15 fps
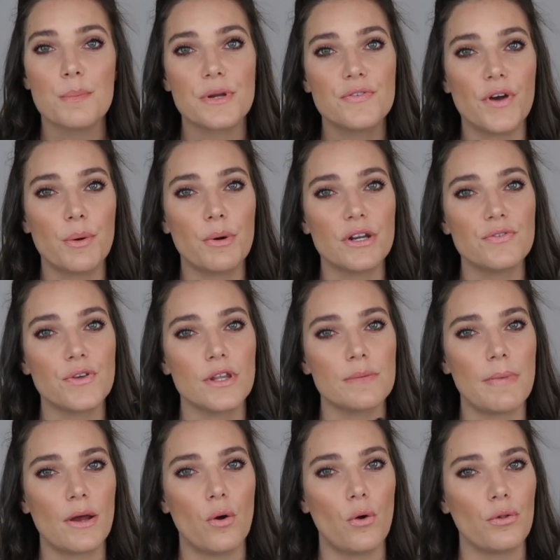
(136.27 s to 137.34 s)
But if I want to fill in
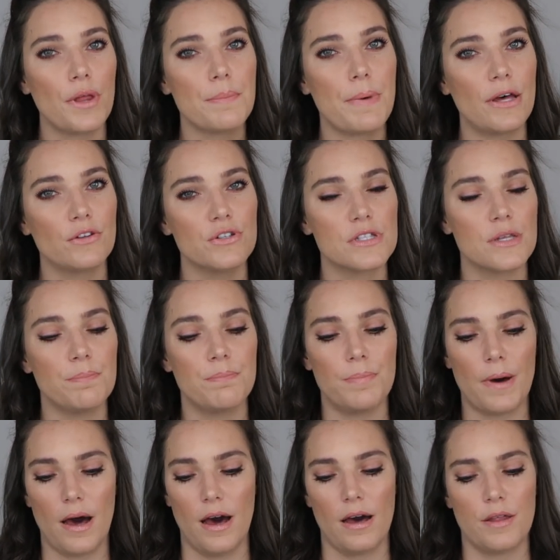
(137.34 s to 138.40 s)
my whole lip, I'll use the
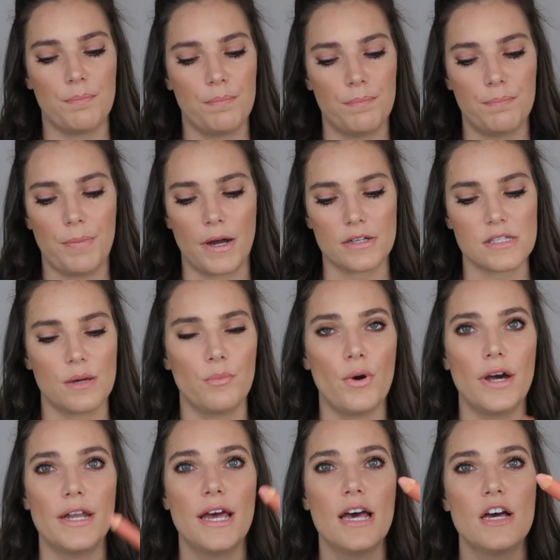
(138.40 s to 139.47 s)
uh, Buxom
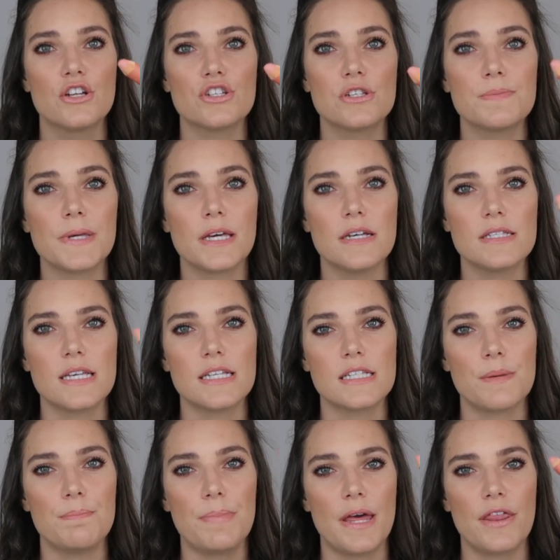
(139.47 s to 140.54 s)
one just because it's
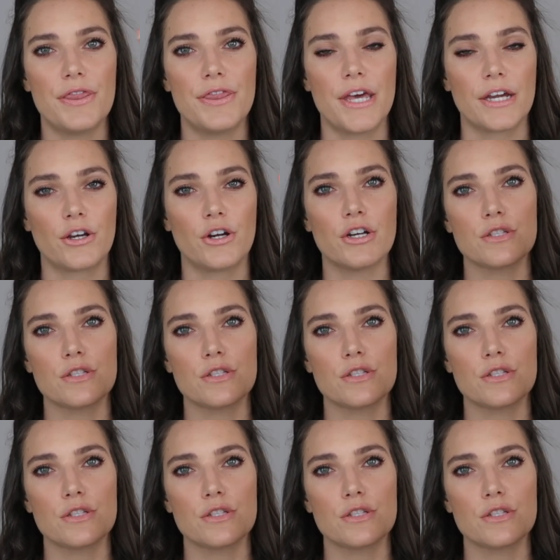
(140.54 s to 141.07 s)
a bit thicker.